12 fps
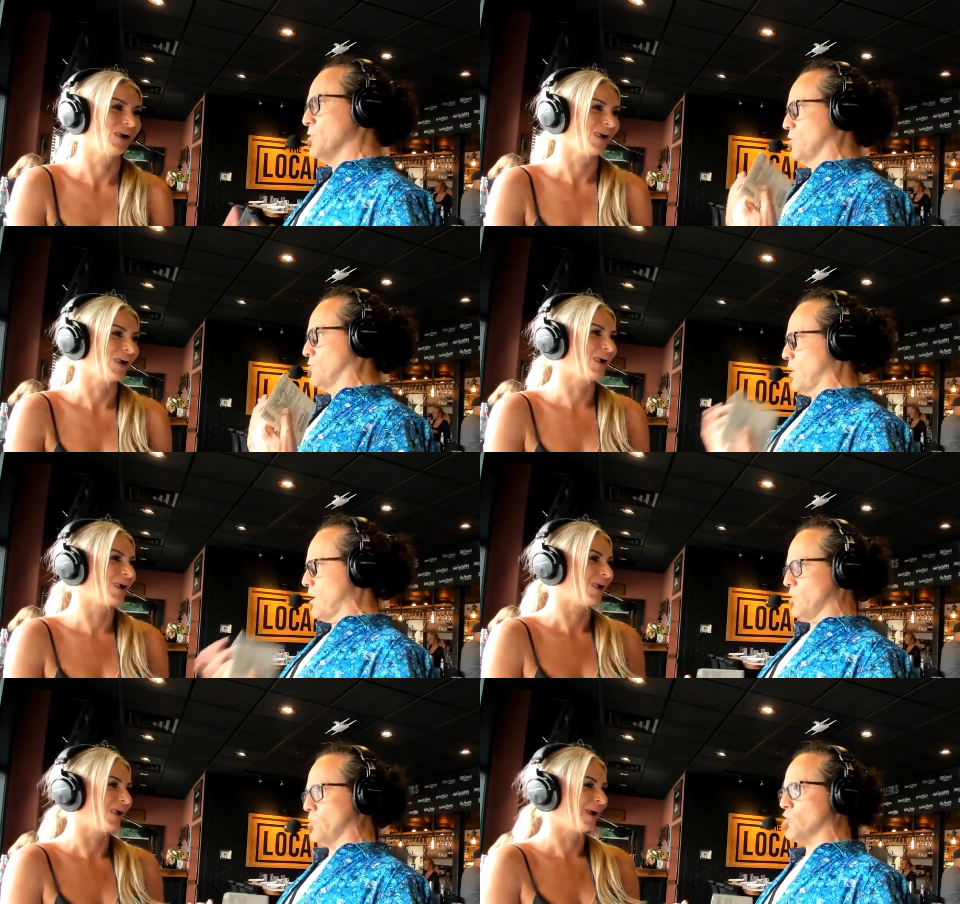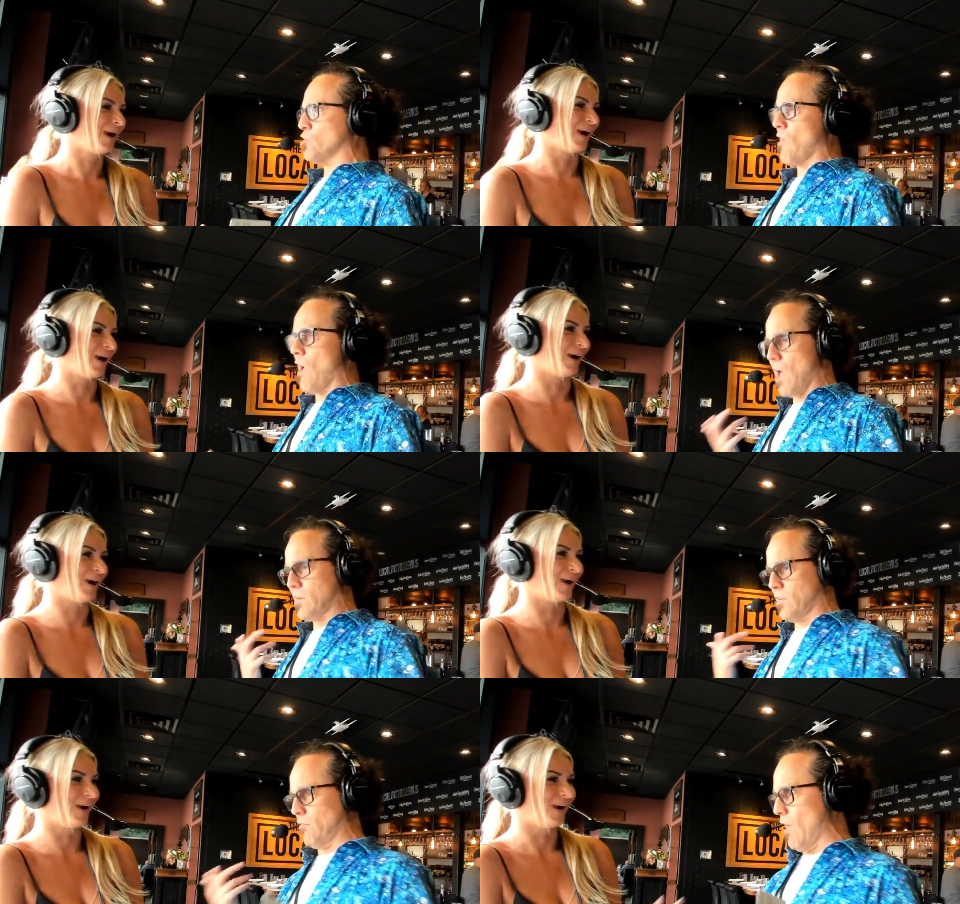Speaker 1: you did it at the
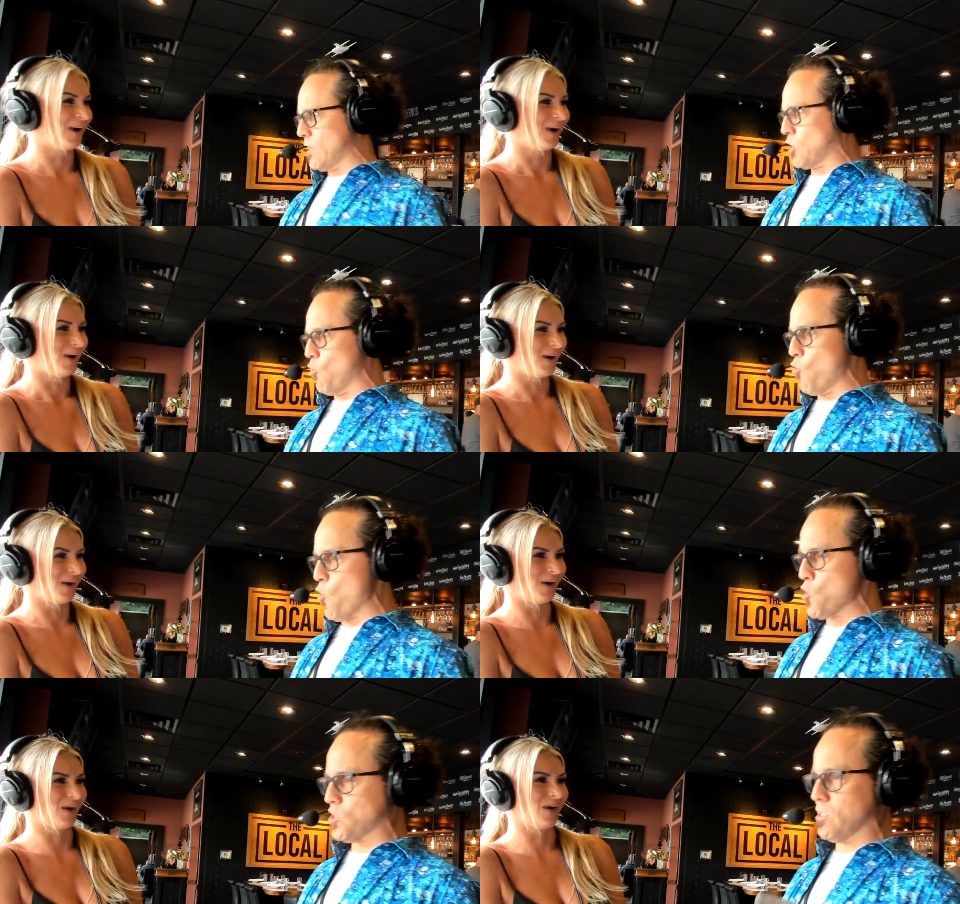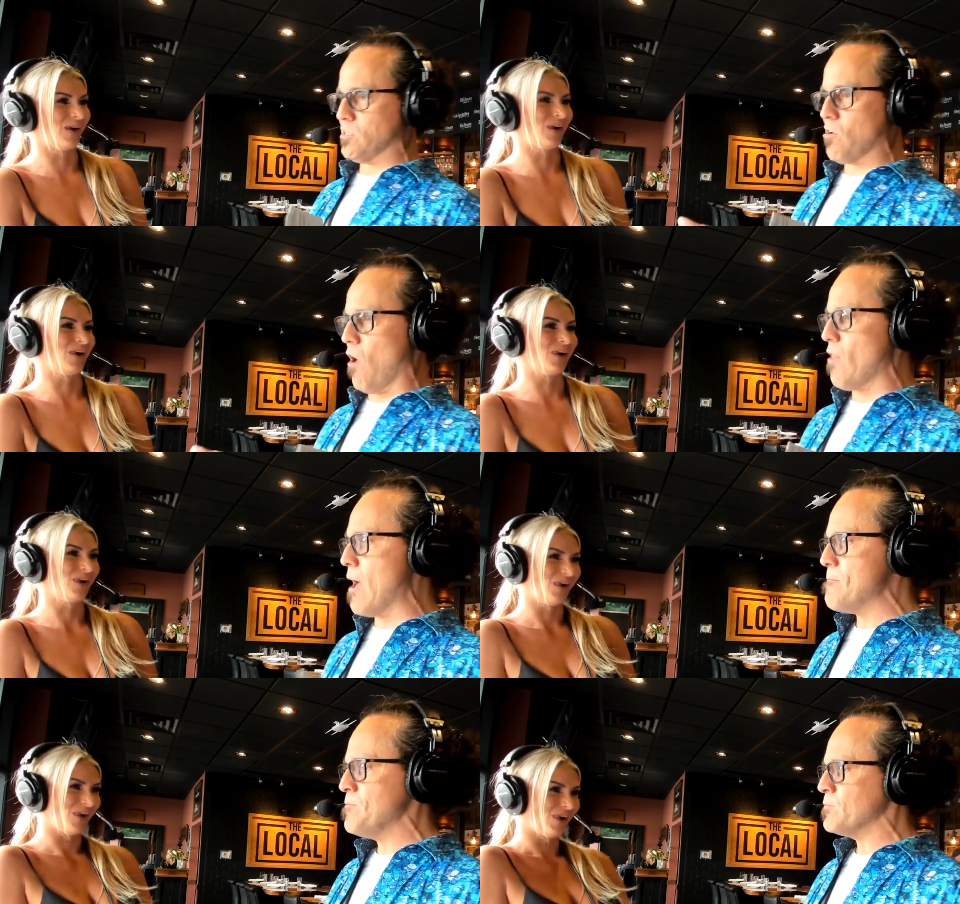track. You like the horses, all
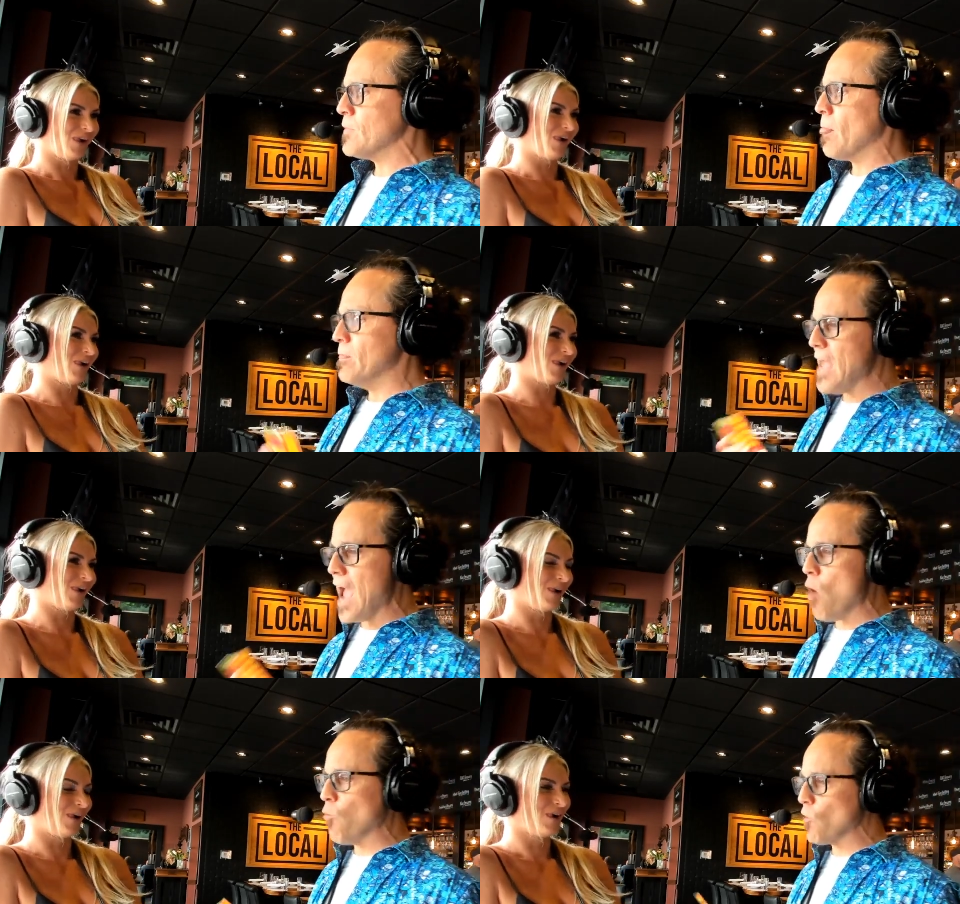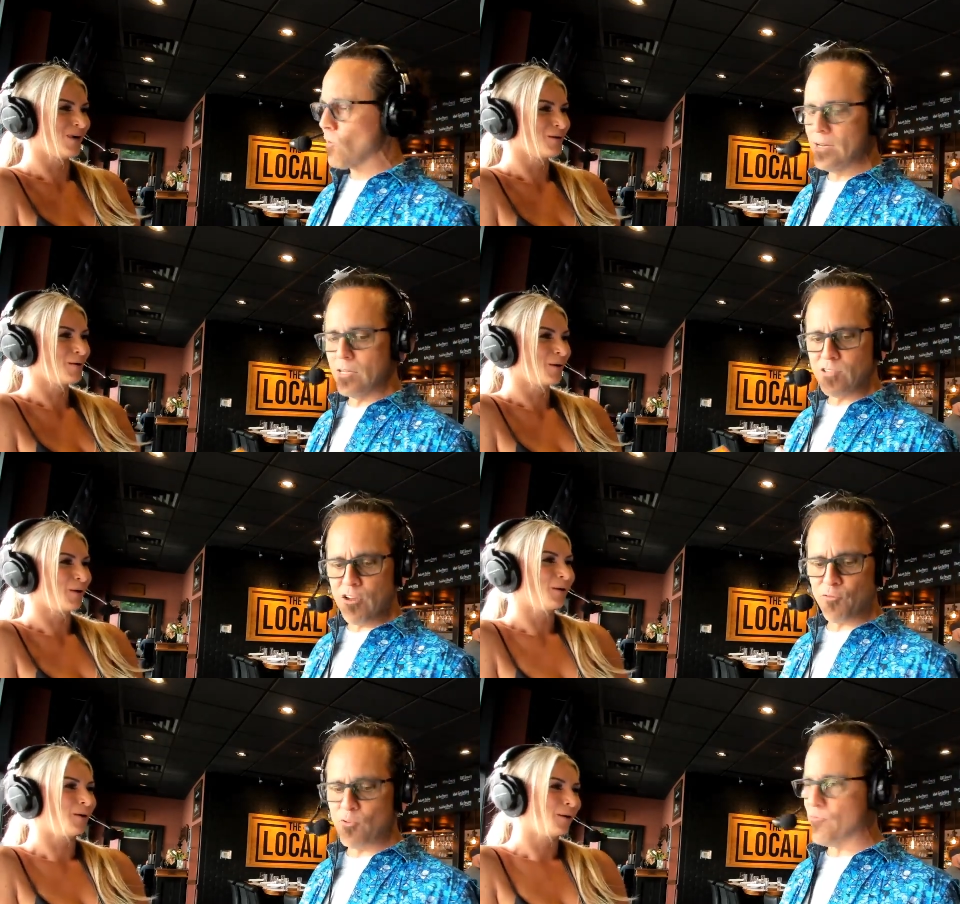that. Now we're in a
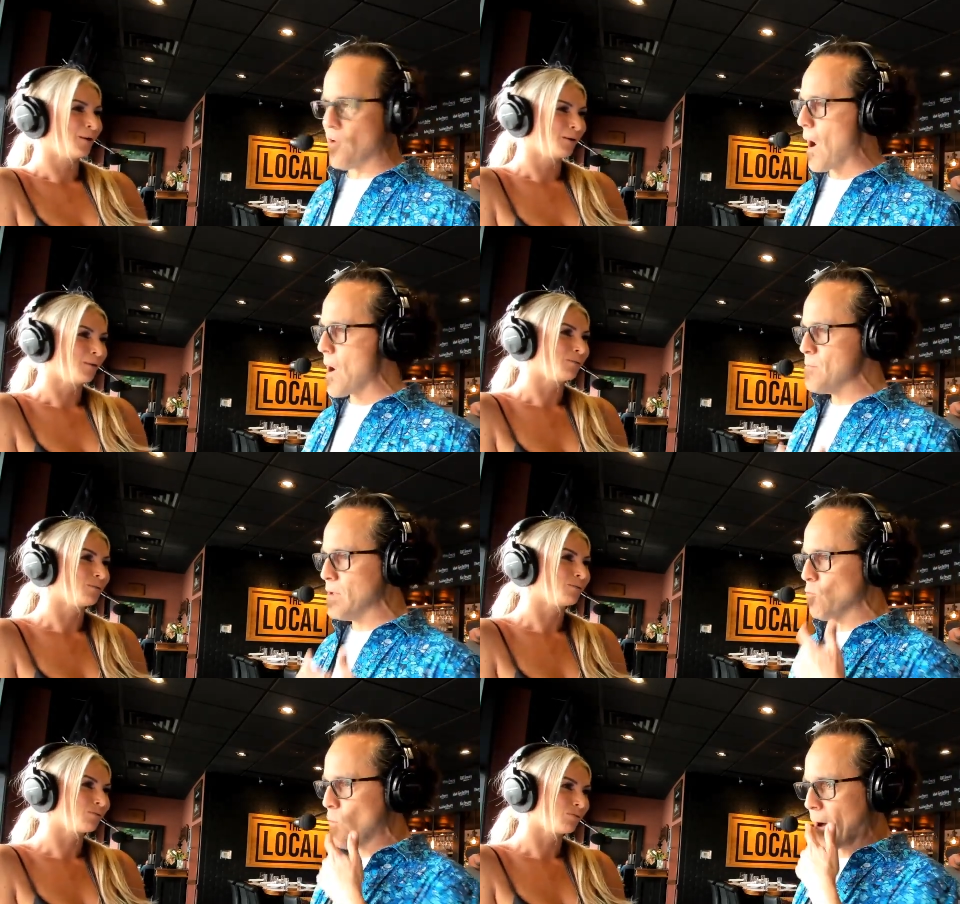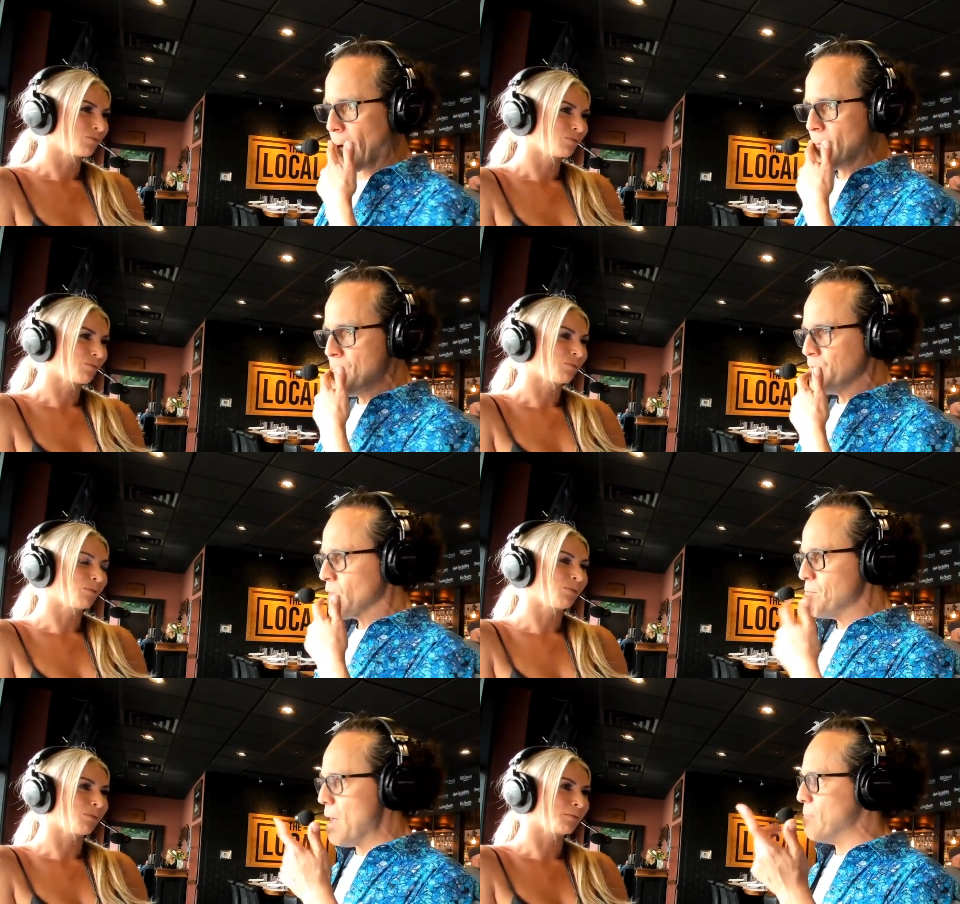different environment where
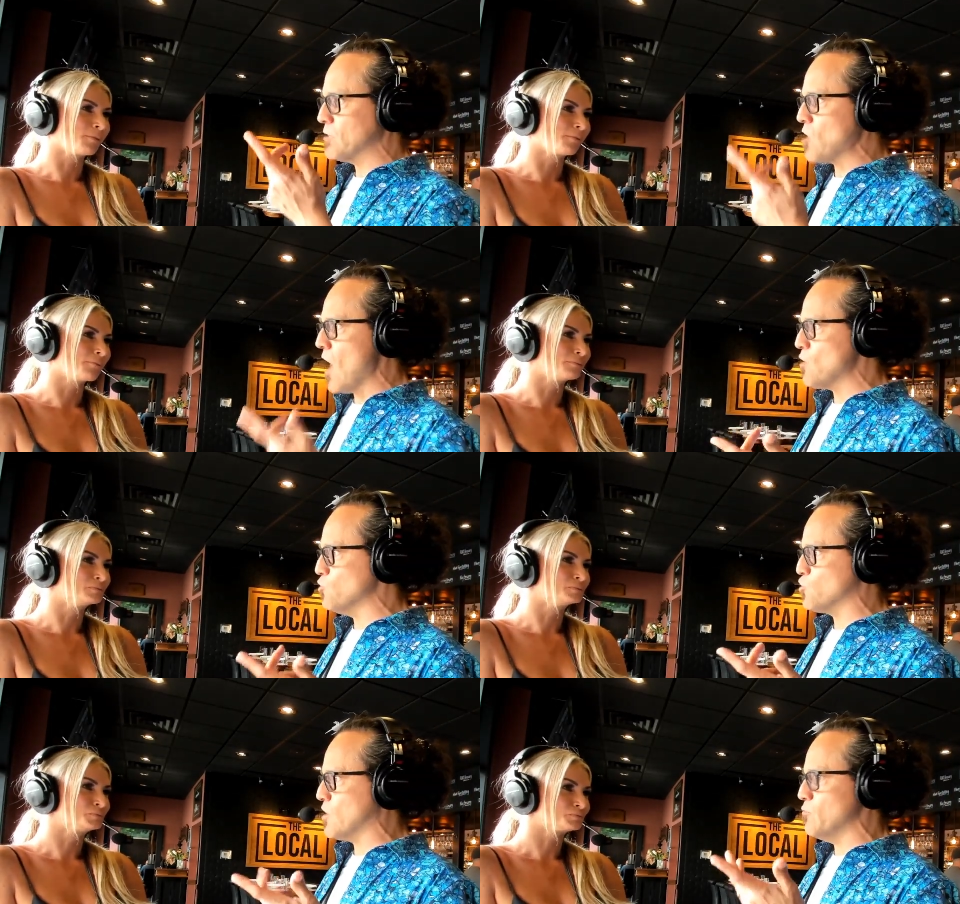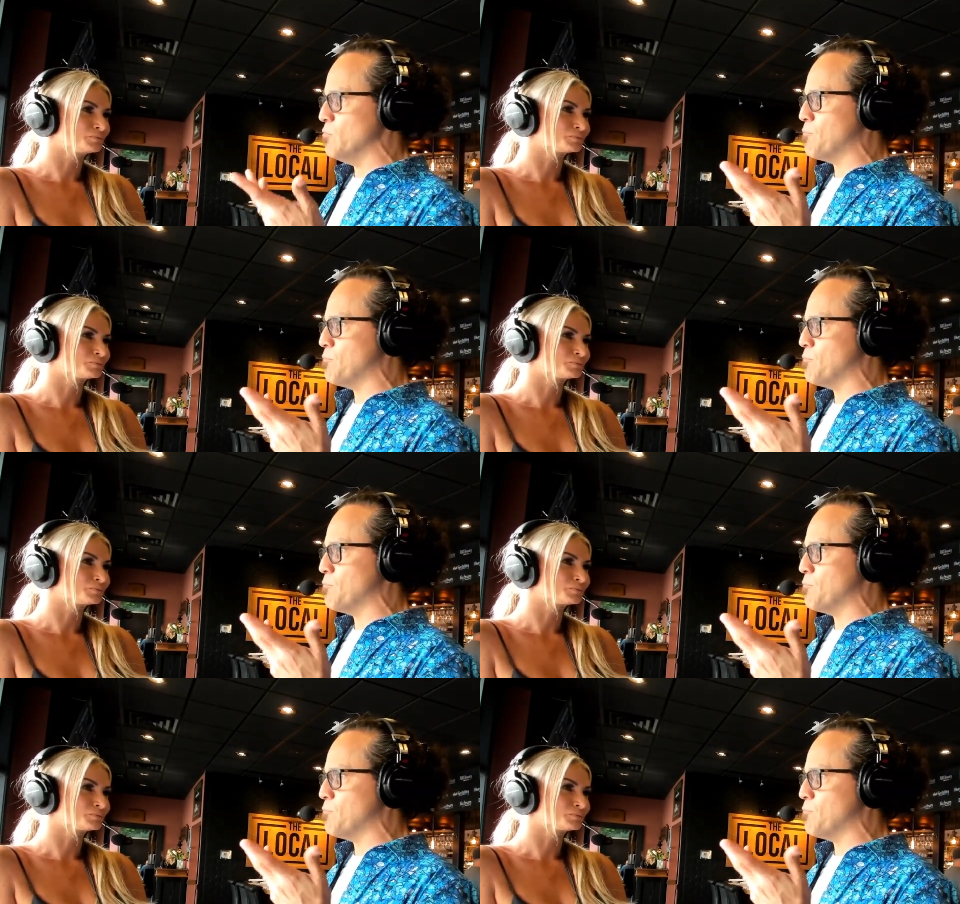Ben McDonald's giving me